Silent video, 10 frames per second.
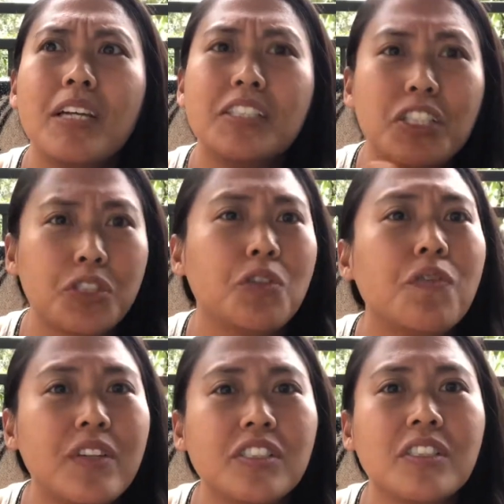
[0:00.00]

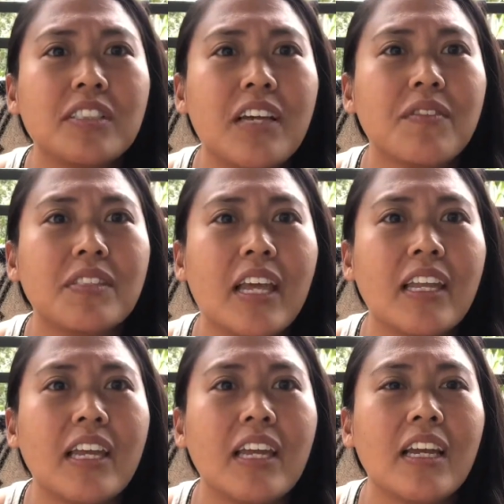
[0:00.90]
additional visions I was
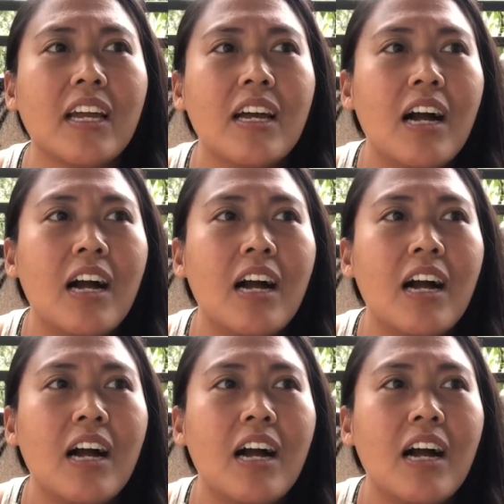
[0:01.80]
getting.